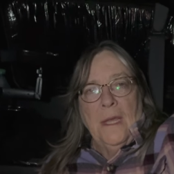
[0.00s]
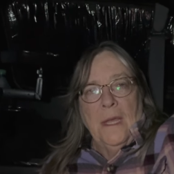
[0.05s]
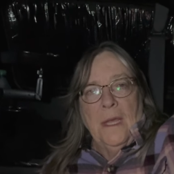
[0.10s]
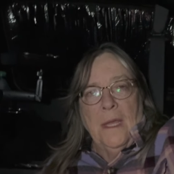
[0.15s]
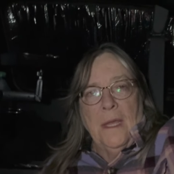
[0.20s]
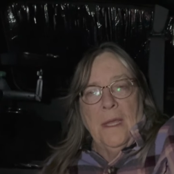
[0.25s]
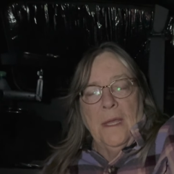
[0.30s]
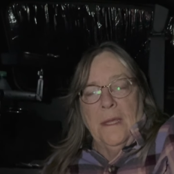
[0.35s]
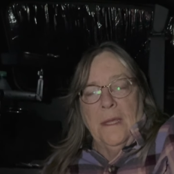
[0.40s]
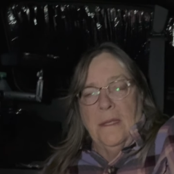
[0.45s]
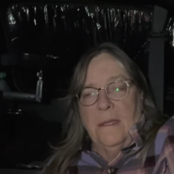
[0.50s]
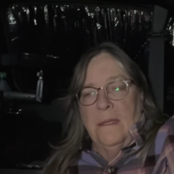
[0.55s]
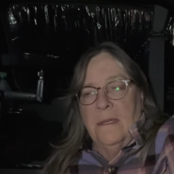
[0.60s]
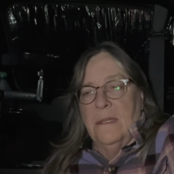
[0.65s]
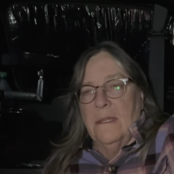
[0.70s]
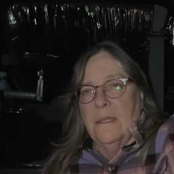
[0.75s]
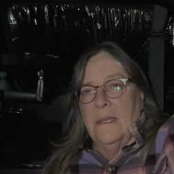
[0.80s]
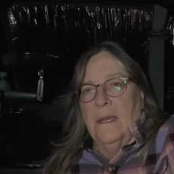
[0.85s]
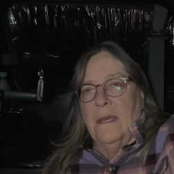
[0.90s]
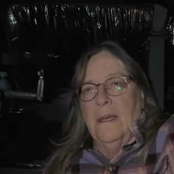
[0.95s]

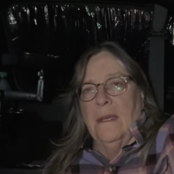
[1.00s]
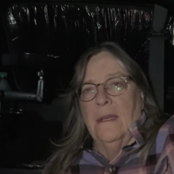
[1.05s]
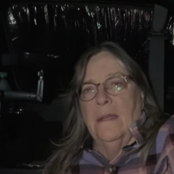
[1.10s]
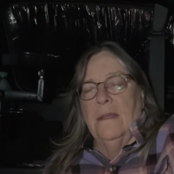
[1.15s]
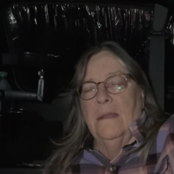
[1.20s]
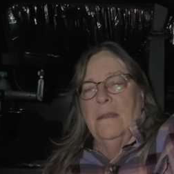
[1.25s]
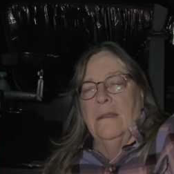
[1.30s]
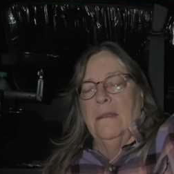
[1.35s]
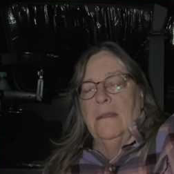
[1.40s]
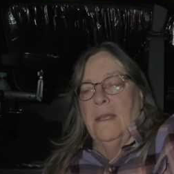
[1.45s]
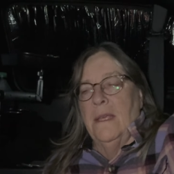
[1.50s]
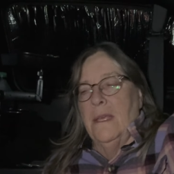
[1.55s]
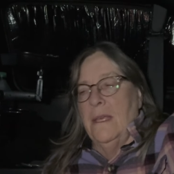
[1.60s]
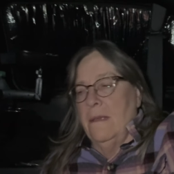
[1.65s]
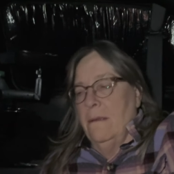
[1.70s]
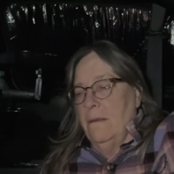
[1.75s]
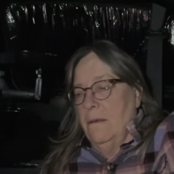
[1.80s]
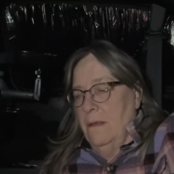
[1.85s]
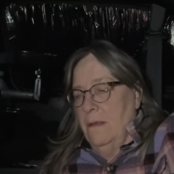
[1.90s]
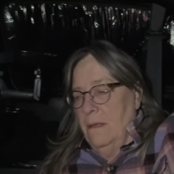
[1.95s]
and uh,
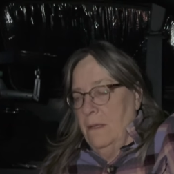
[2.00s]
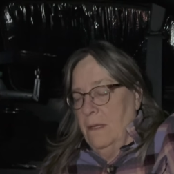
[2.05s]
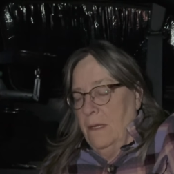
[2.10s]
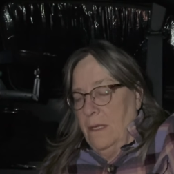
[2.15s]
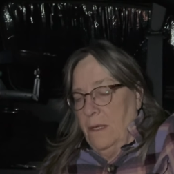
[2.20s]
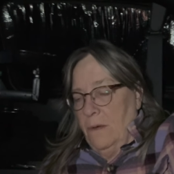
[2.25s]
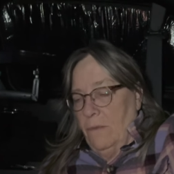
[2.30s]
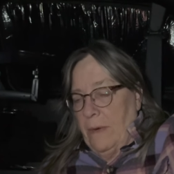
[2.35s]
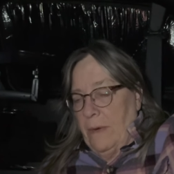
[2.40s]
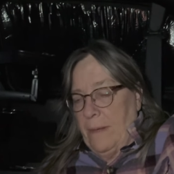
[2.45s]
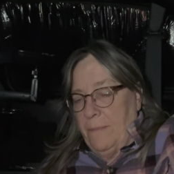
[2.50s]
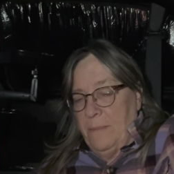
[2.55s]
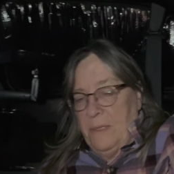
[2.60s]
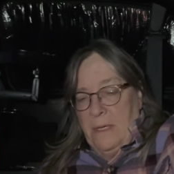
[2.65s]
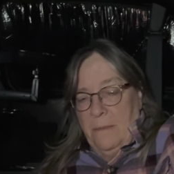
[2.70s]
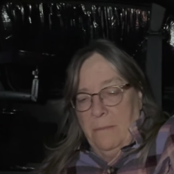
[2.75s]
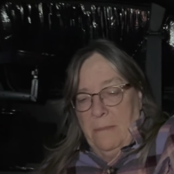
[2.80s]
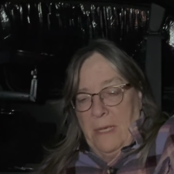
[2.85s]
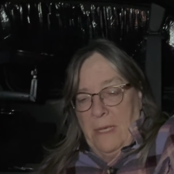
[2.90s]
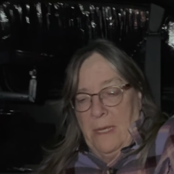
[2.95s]
he wrapped
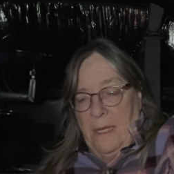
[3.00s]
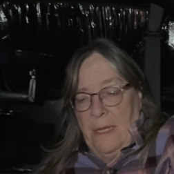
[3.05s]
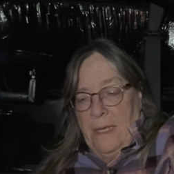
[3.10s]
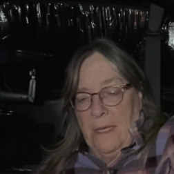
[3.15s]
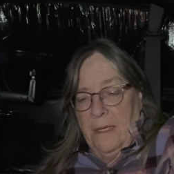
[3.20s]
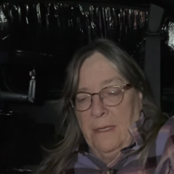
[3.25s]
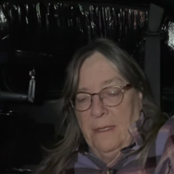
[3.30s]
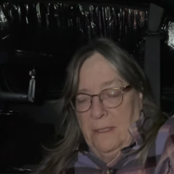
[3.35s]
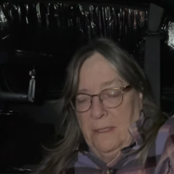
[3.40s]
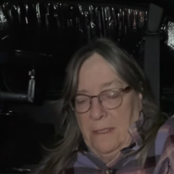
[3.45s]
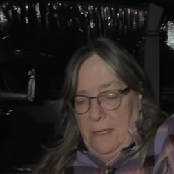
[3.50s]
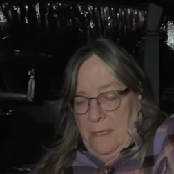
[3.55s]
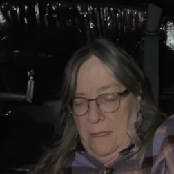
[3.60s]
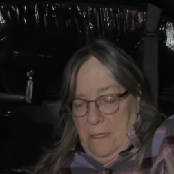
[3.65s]
up my legs.